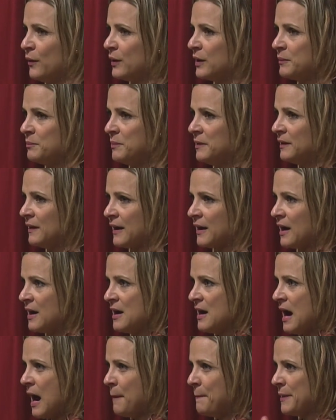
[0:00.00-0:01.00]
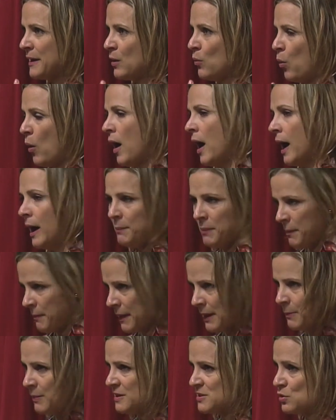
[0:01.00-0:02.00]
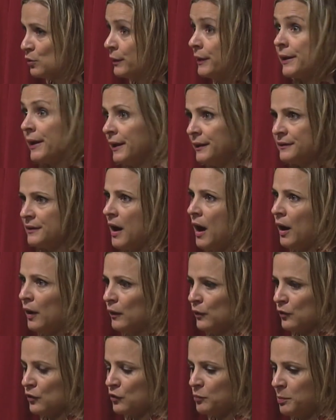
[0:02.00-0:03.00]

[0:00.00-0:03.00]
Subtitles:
It could be like a big wad, but maybe it's only $8.